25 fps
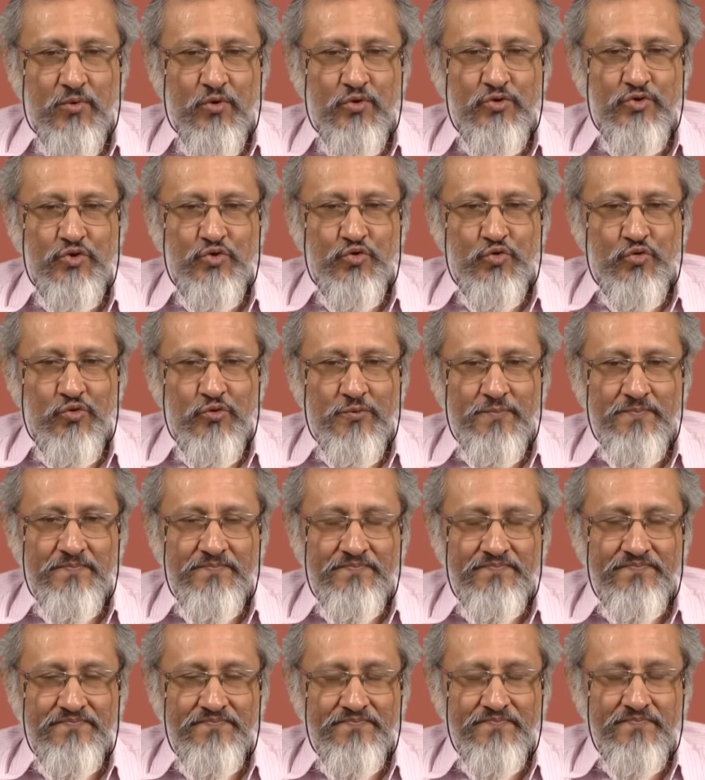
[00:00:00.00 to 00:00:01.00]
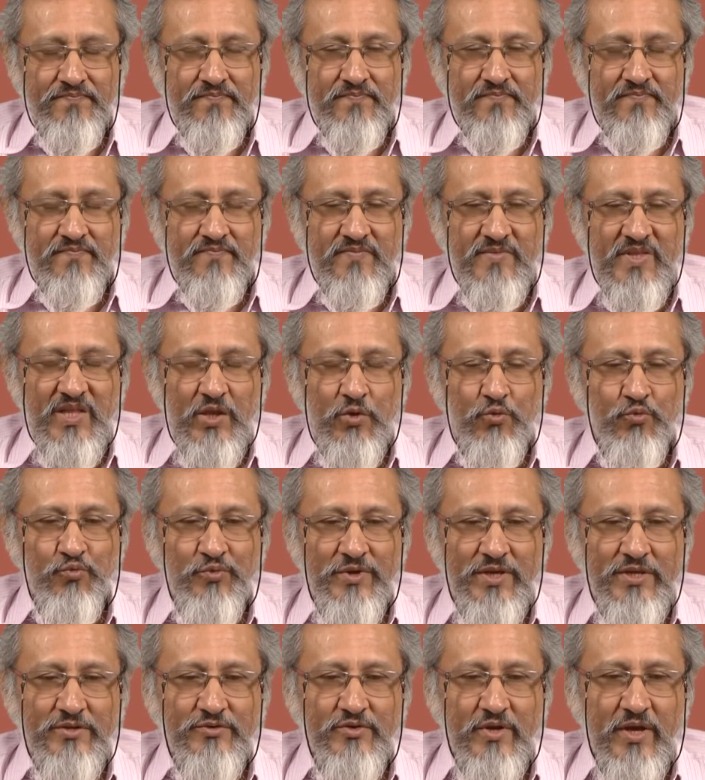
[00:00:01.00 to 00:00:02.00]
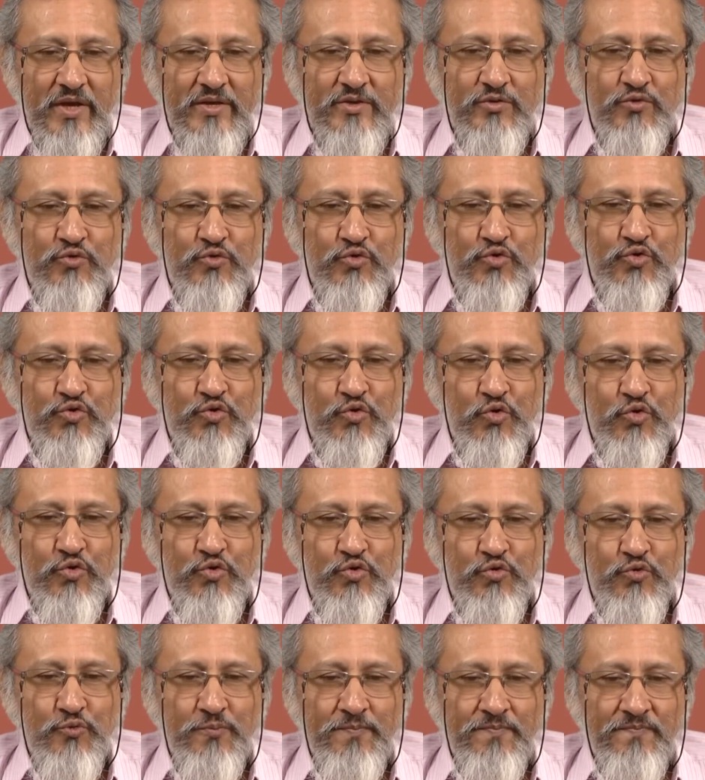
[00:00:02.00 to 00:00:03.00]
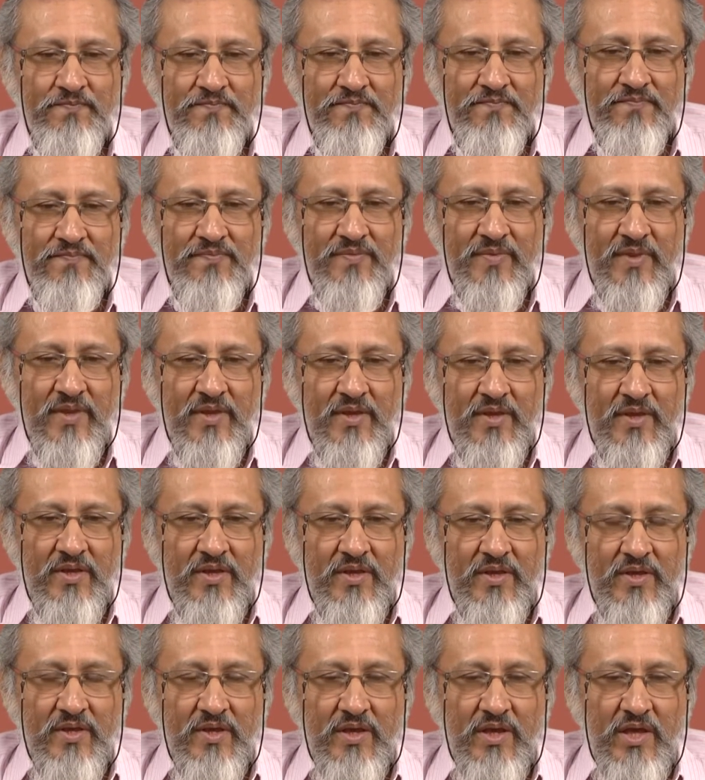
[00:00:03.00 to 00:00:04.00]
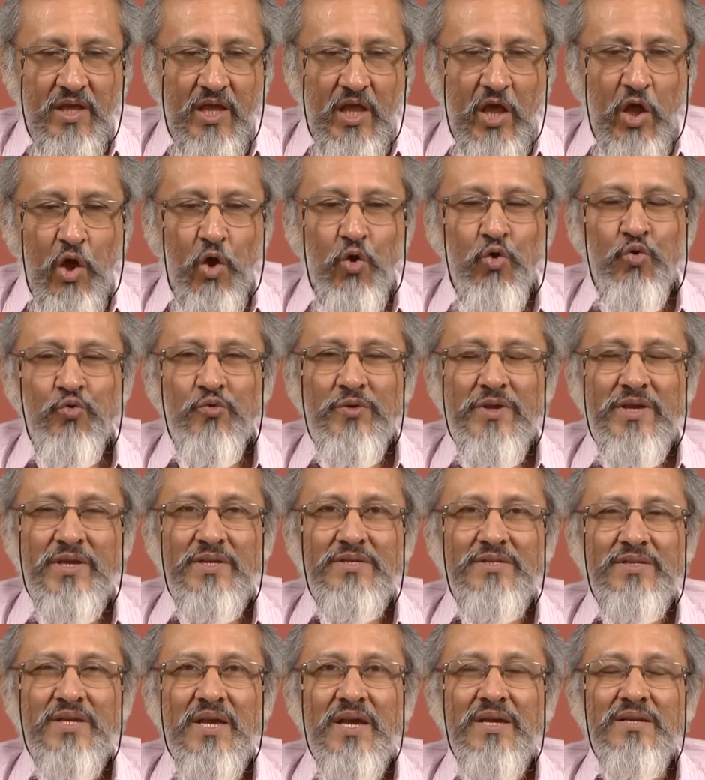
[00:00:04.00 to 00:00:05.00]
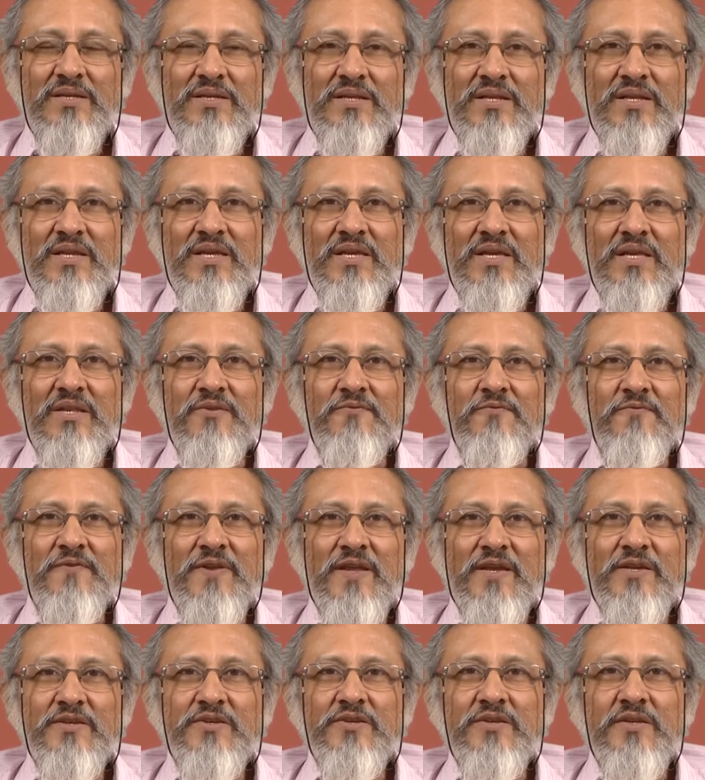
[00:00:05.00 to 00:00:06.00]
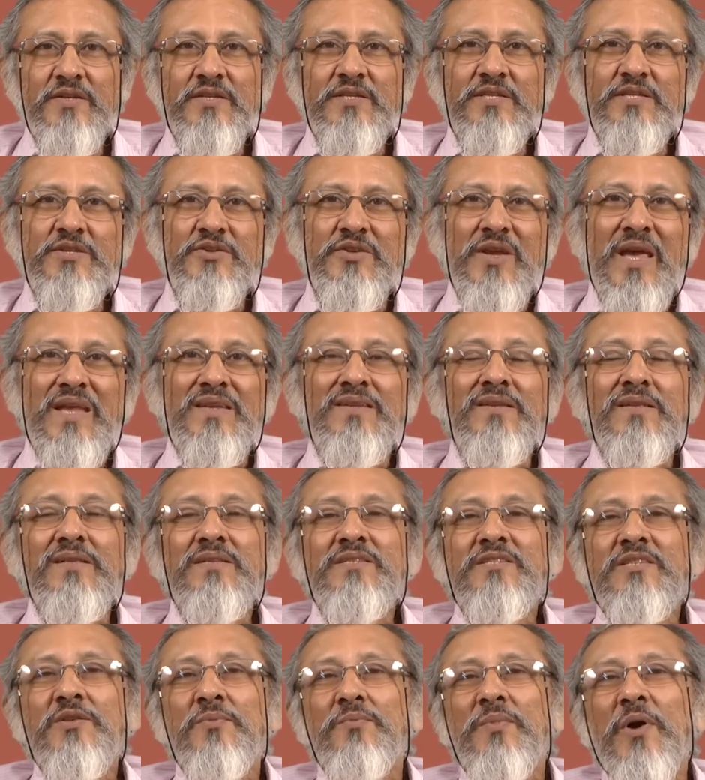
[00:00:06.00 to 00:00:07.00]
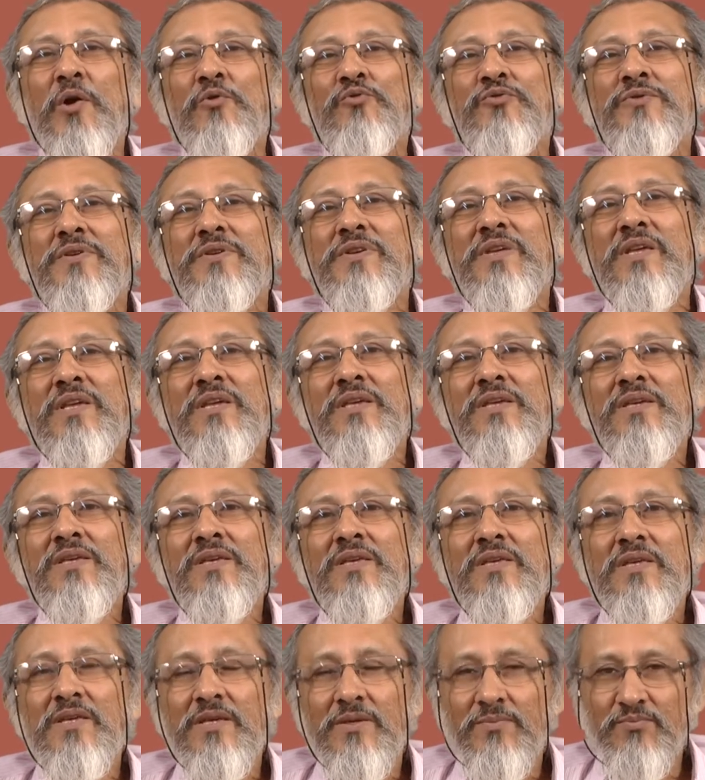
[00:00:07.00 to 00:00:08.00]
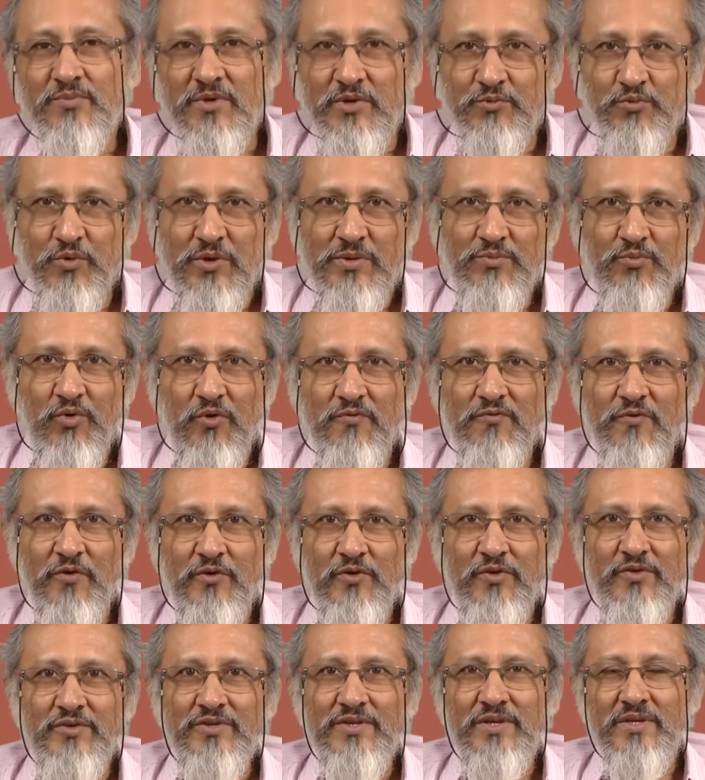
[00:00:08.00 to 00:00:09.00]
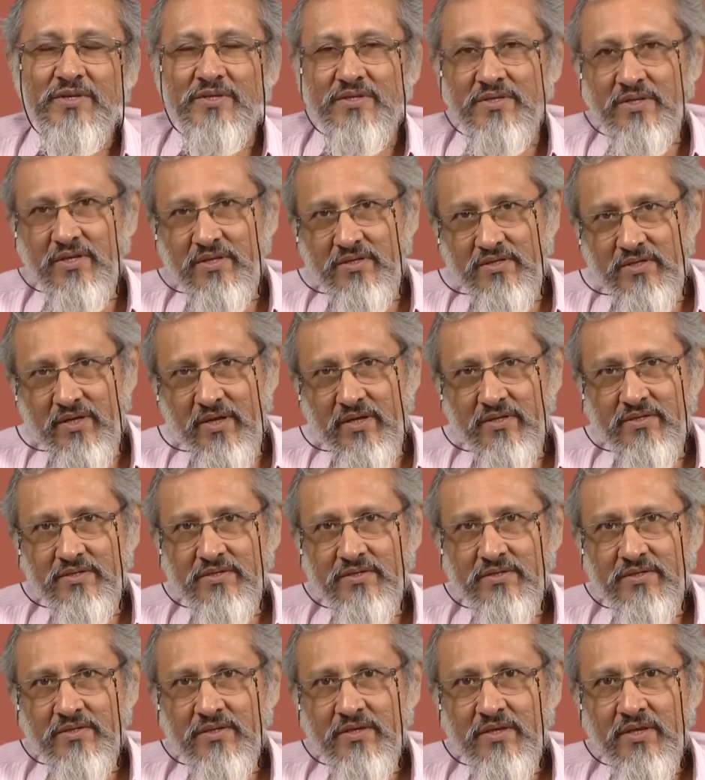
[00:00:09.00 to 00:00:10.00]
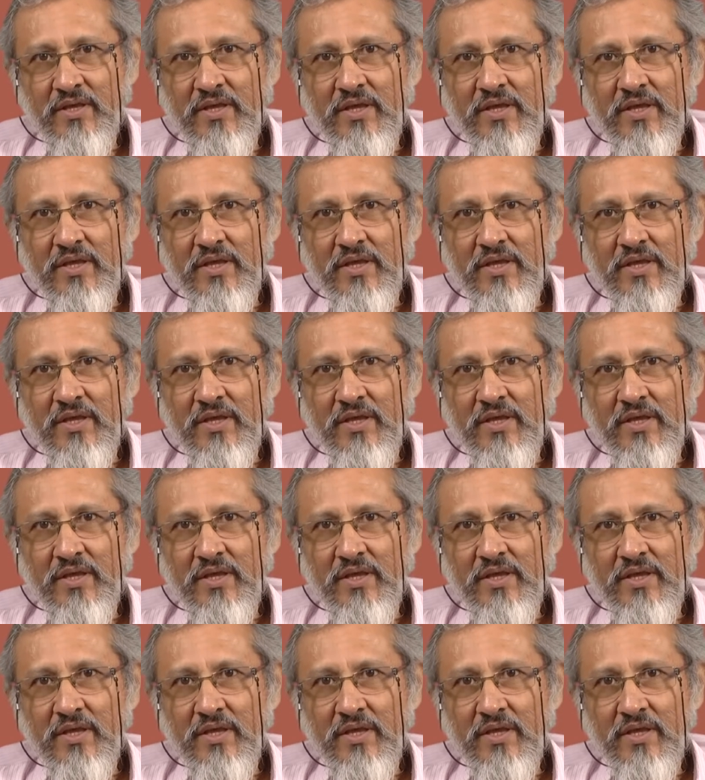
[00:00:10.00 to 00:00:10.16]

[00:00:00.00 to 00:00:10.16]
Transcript: module, we tried to show you how exactly inflection straddles the boundary between morphology and syntax.